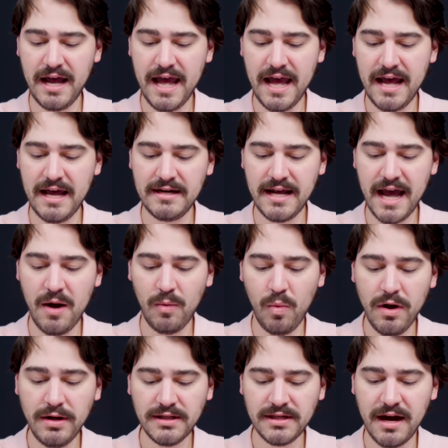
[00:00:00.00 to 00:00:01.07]
and at
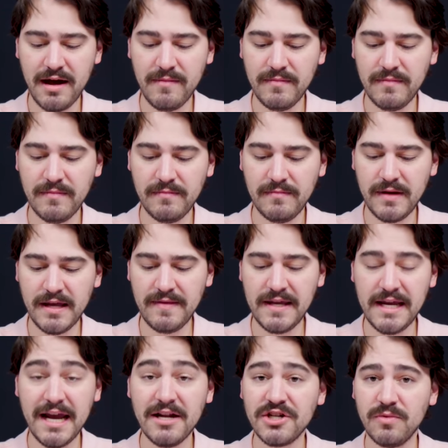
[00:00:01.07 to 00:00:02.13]
one time in
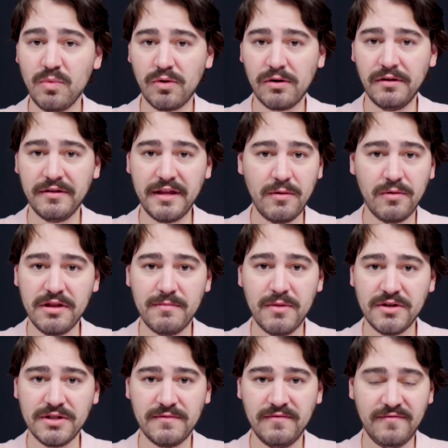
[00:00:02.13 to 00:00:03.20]
the ancient world, they were the
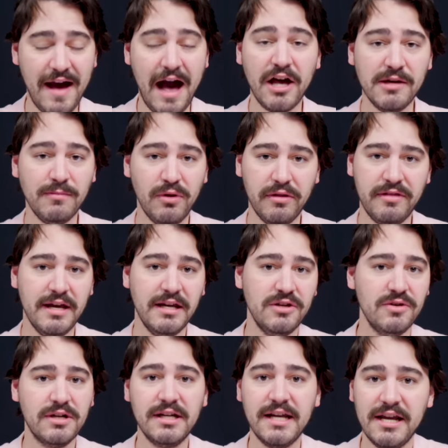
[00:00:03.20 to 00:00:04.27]
most valuable thing
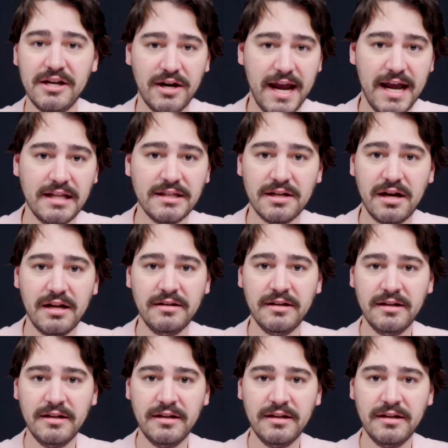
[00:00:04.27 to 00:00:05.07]
you could get your hands on.